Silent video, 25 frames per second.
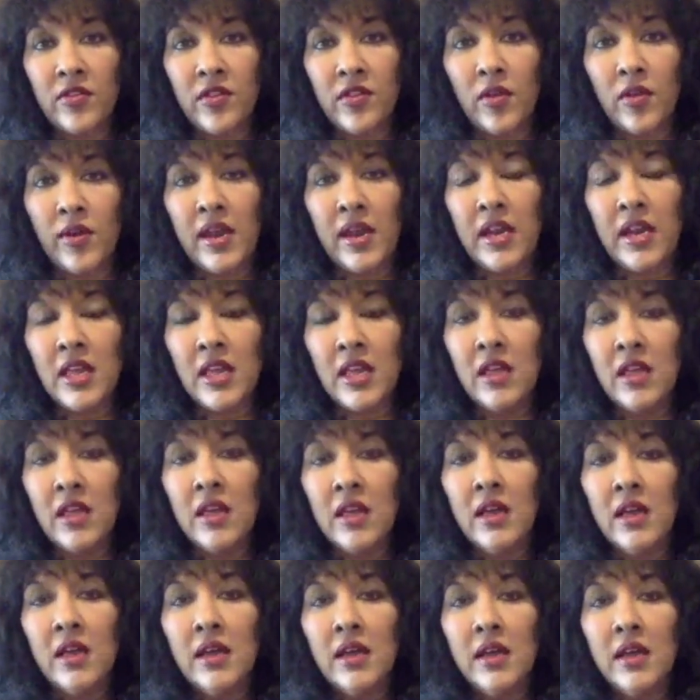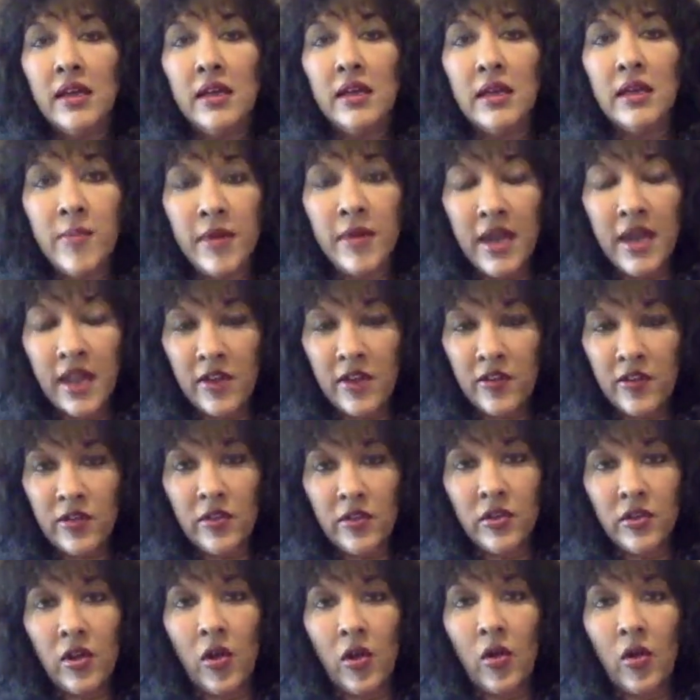So any
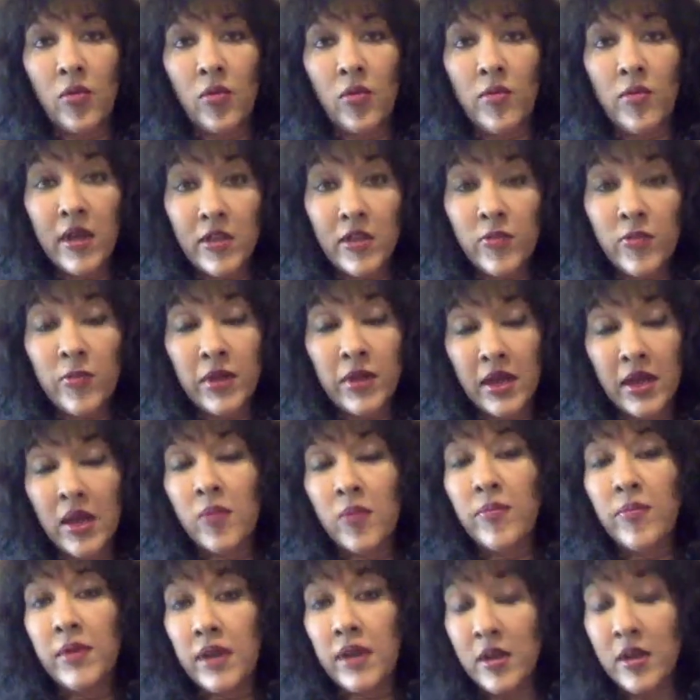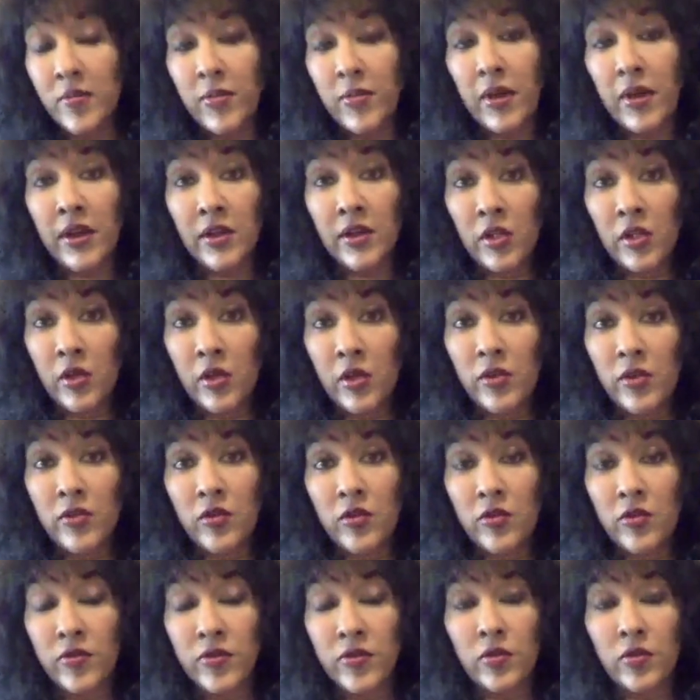elimination goal must be accompanied by
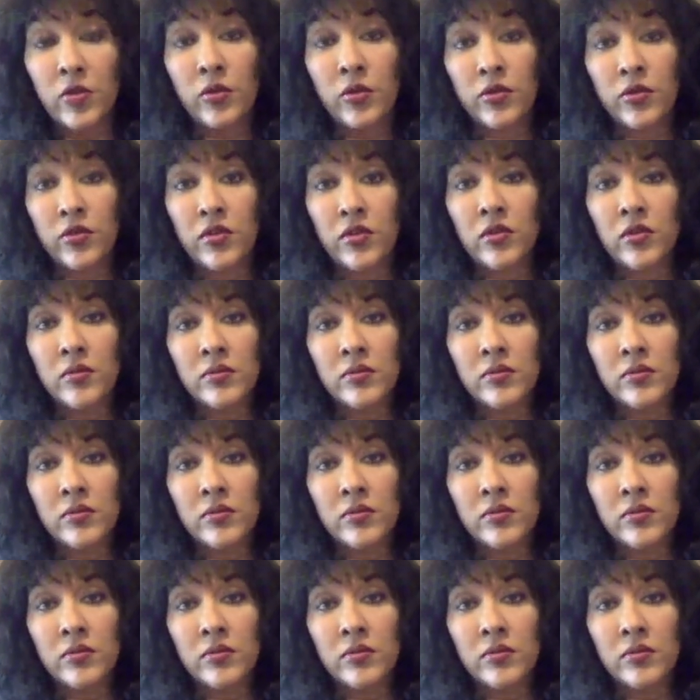closure of schools.